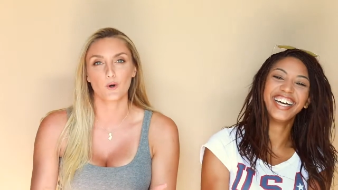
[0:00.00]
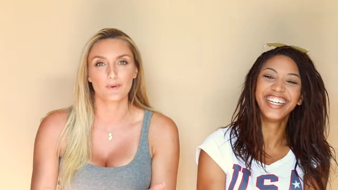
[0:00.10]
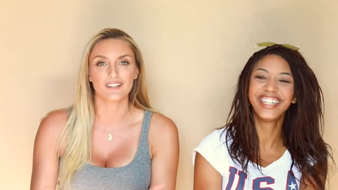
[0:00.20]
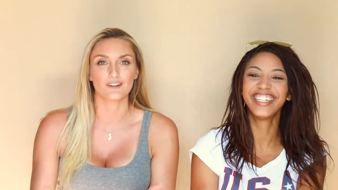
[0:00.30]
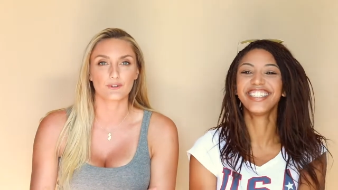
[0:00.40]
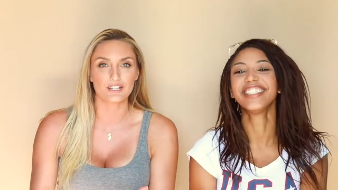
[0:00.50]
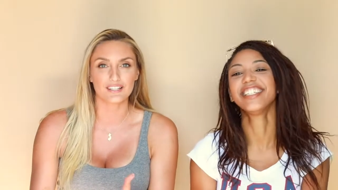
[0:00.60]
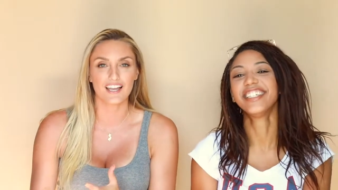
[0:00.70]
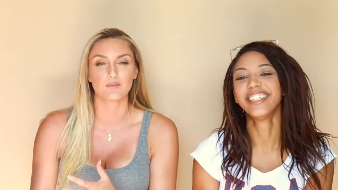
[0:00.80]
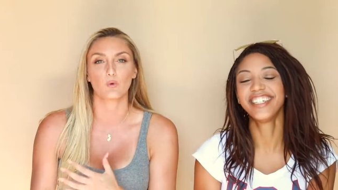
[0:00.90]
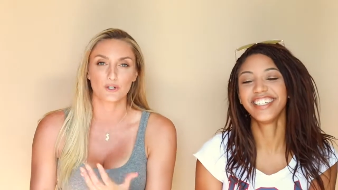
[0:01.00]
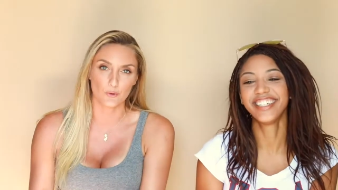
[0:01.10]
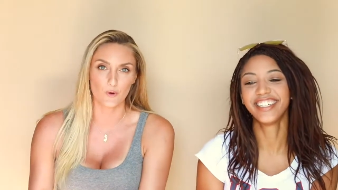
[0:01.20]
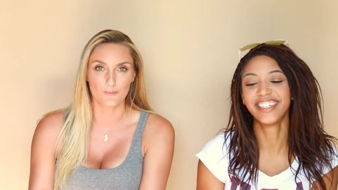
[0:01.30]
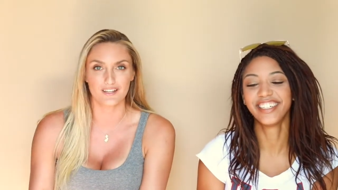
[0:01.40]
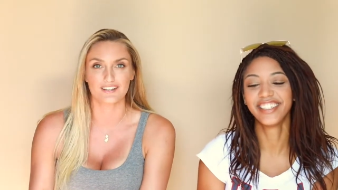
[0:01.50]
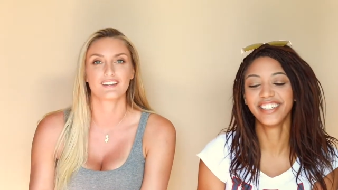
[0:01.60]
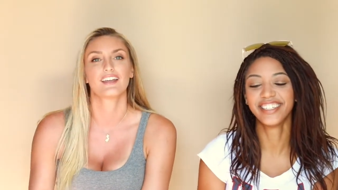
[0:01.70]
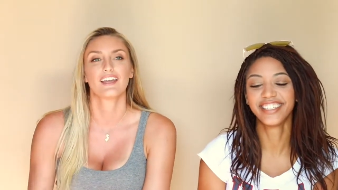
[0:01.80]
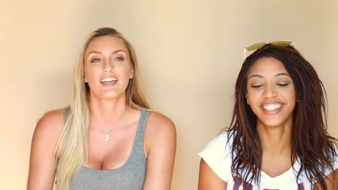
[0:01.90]
Speaker 1: woman, a real life Wonder Woman,
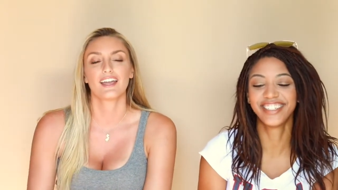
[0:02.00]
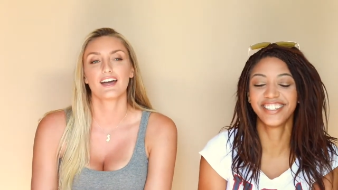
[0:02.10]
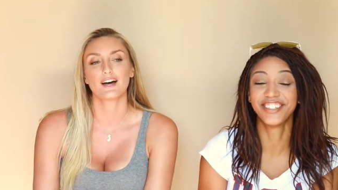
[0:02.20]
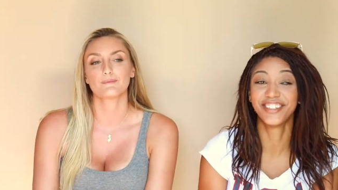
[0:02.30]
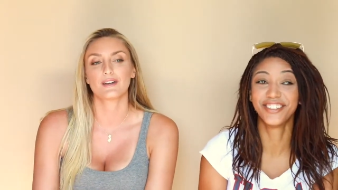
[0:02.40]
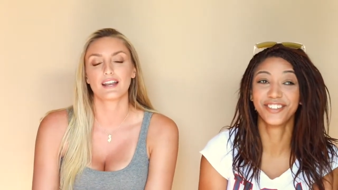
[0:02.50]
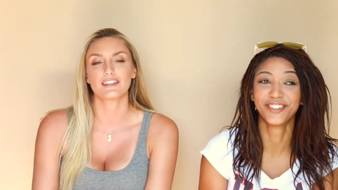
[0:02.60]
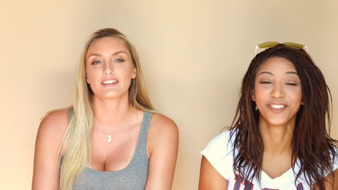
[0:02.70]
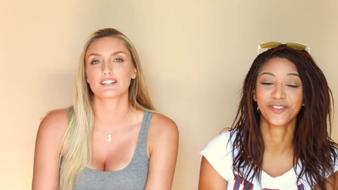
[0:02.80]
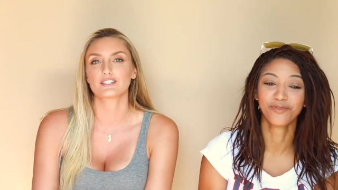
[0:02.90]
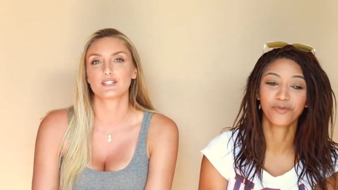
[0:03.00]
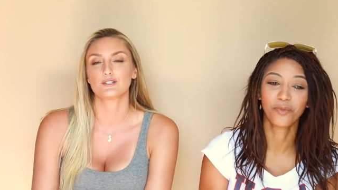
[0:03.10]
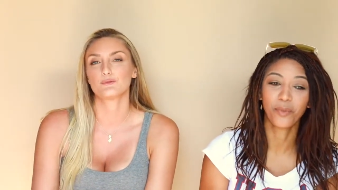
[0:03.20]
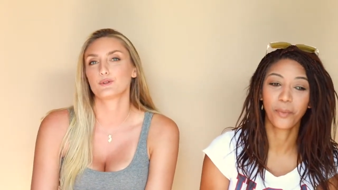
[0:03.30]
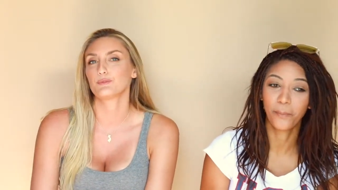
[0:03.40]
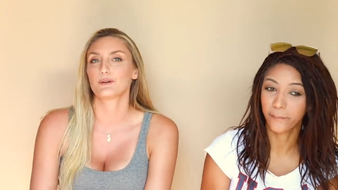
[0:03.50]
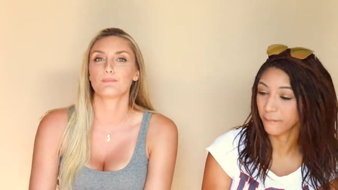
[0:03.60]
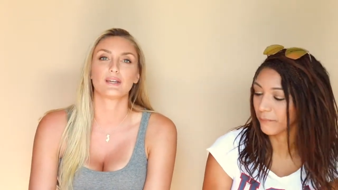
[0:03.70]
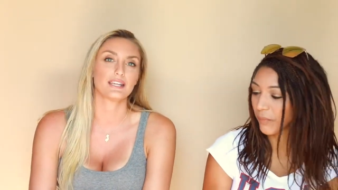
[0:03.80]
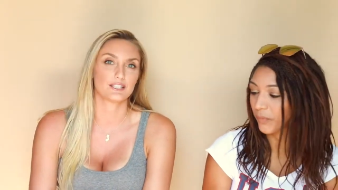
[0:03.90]
and, and I think she would be
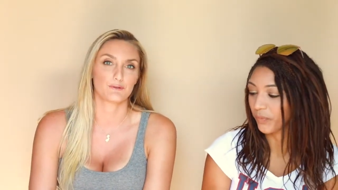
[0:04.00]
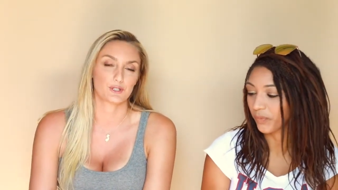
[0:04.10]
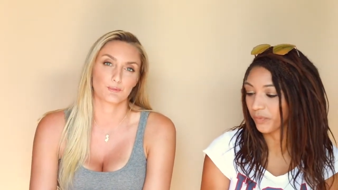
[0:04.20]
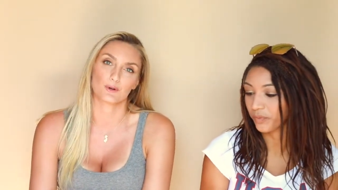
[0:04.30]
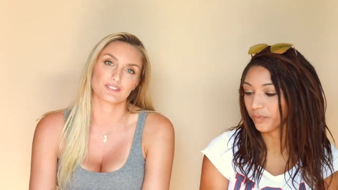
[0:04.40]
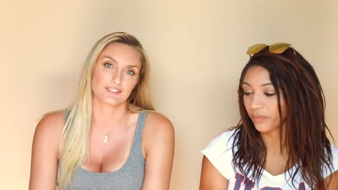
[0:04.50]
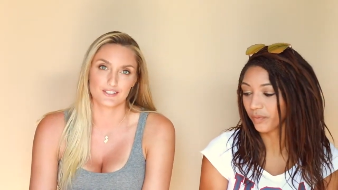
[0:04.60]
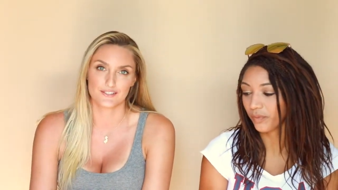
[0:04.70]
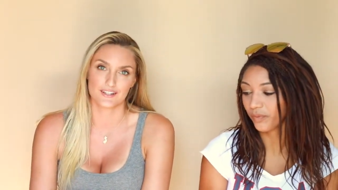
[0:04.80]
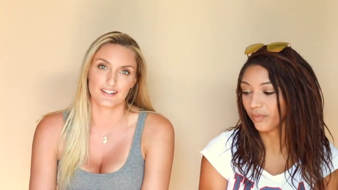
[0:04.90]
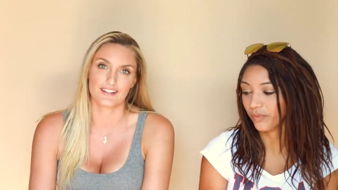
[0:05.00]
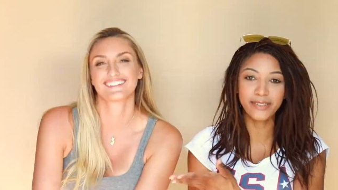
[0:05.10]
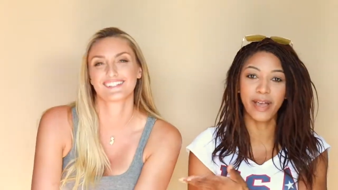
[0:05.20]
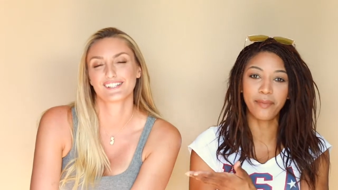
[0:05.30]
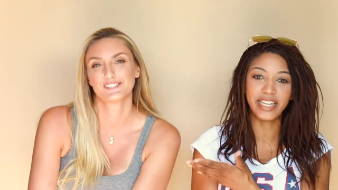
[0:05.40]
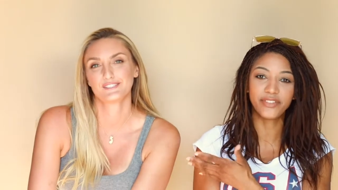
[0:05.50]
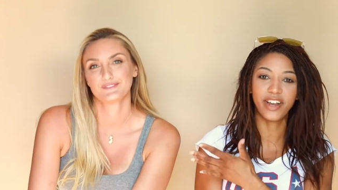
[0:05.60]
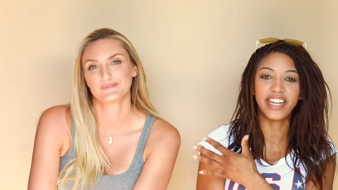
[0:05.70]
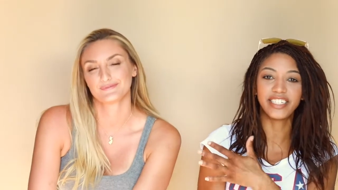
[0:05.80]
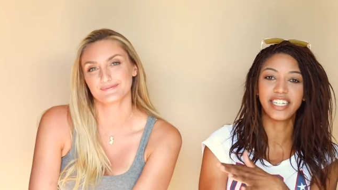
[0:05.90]
amazing for Sports Illustrated. My best
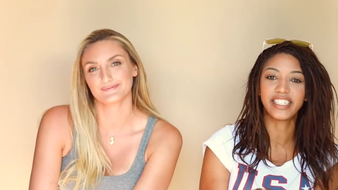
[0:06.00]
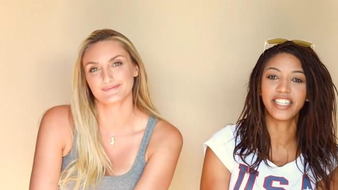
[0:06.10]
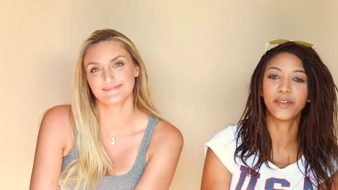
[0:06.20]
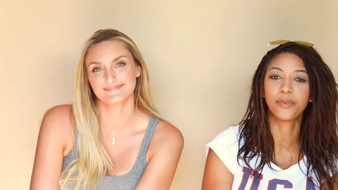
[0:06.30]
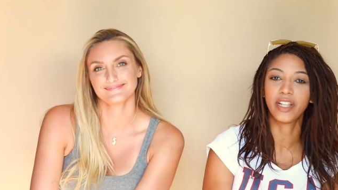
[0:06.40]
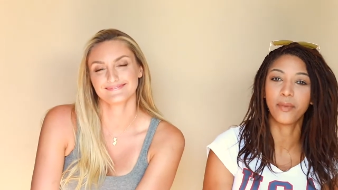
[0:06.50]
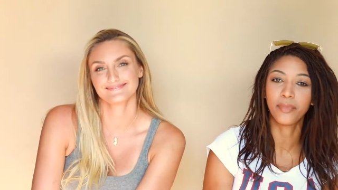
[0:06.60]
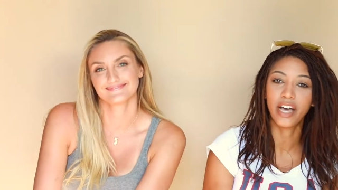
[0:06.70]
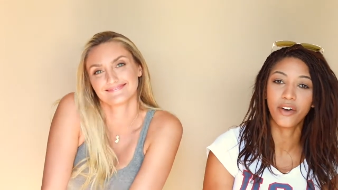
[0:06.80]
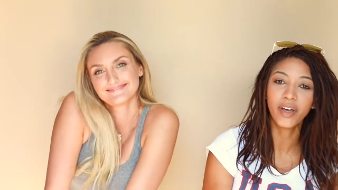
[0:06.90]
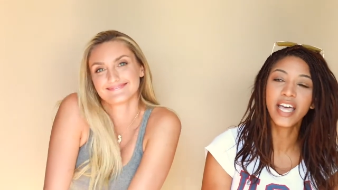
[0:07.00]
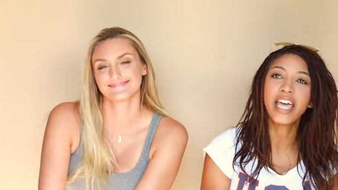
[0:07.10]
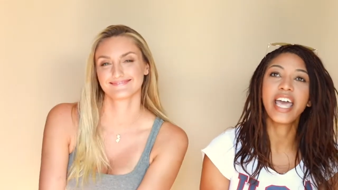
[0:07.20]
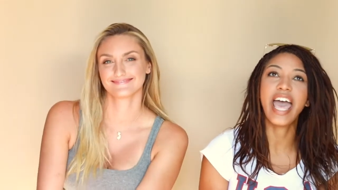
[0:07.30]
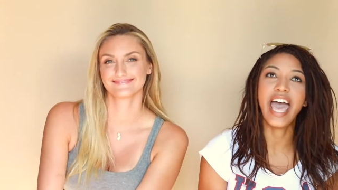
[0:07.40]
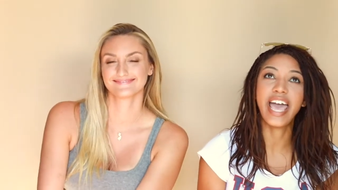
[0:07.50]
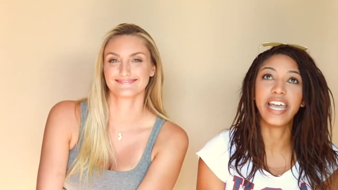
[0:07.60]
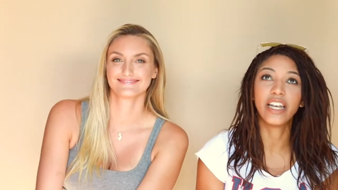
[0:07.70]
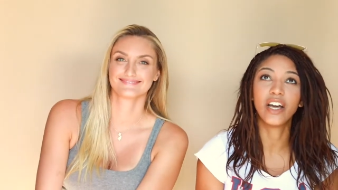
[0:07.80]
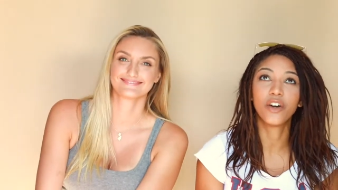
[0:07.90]
friend,
Speaker 2: Jessielyn Palumbo,
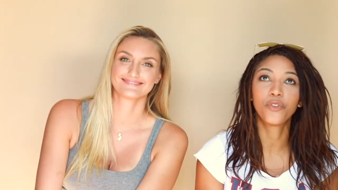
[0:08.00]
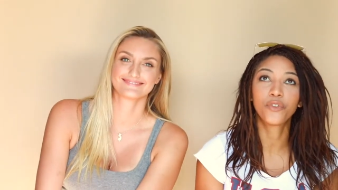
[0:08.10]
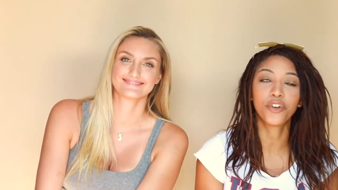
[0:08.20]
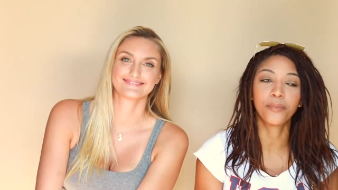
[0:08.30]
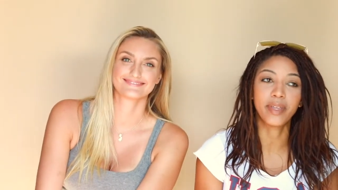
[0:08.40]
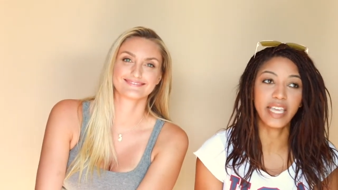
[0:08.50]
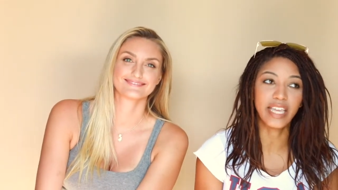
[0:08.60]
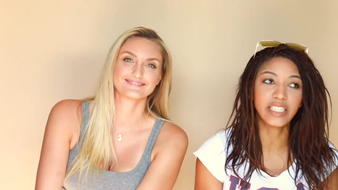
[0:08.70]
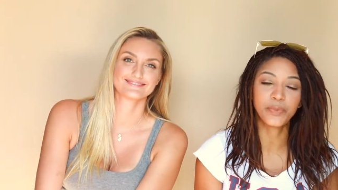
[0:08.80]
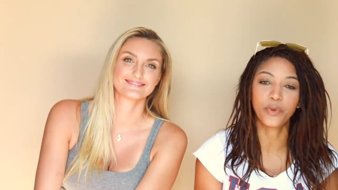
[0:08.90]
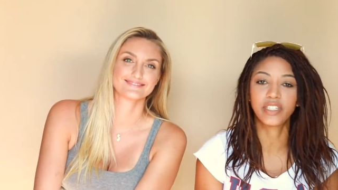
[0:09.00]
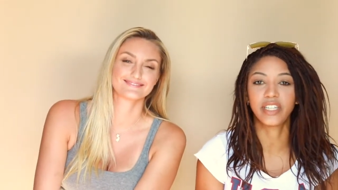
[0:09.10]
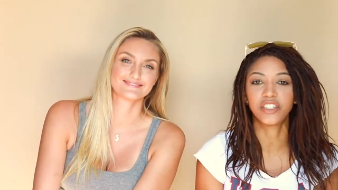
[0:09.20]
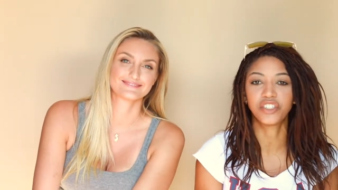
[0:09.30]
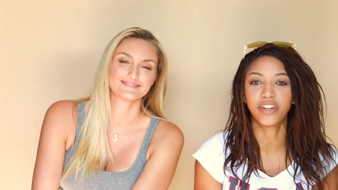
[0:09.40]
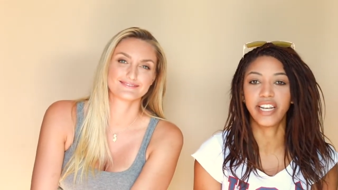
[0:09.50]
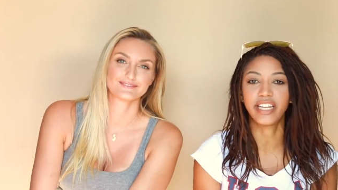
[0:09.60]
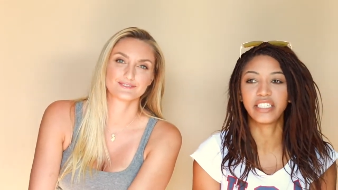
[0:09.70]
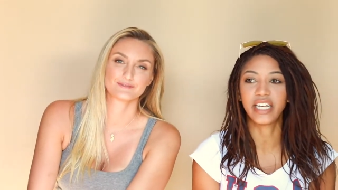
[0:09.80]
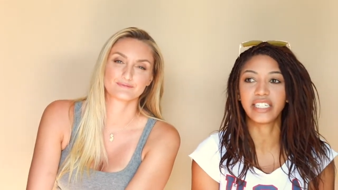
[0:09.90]
and for me, Sports
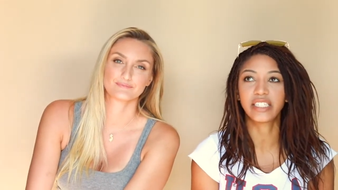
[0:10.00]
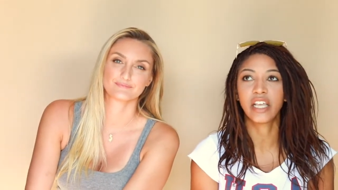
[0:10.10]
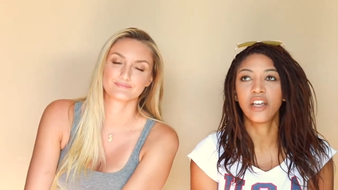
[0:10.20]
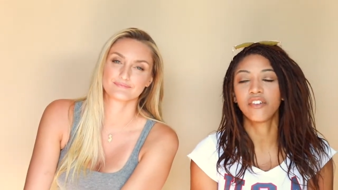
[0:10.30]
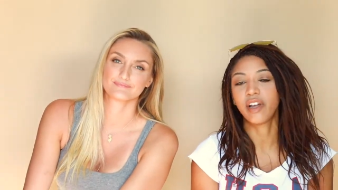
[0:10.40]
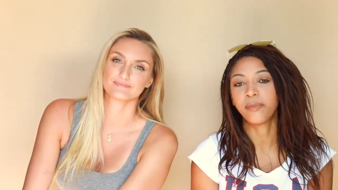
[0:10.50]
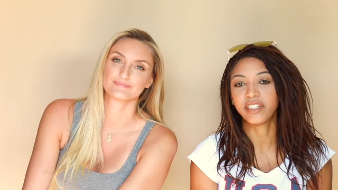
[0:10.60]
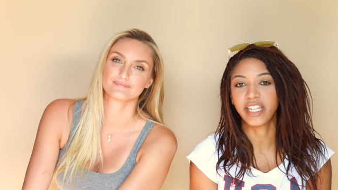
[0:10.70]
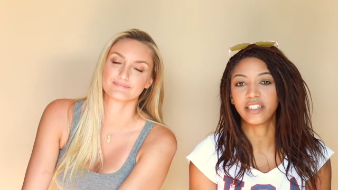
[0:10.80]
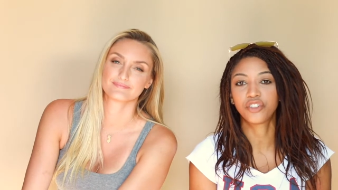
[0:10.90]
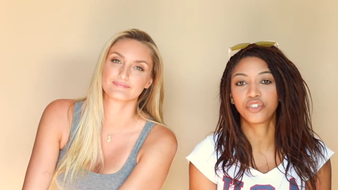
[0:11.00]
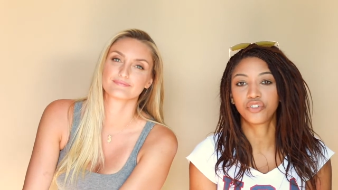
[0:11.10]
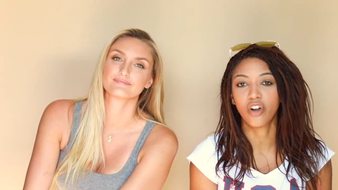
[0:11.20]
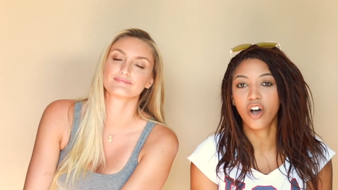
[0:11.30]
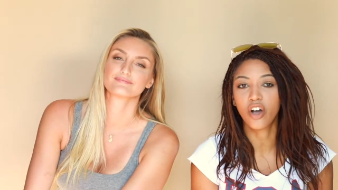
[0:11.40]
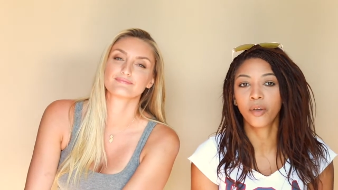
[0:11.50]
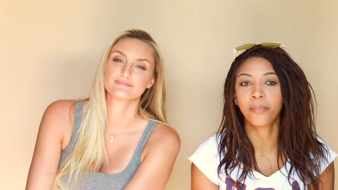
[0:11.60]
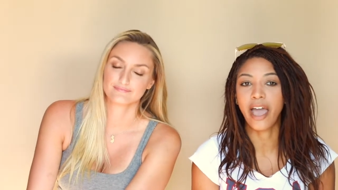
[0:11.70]
Illustrated just represents strong,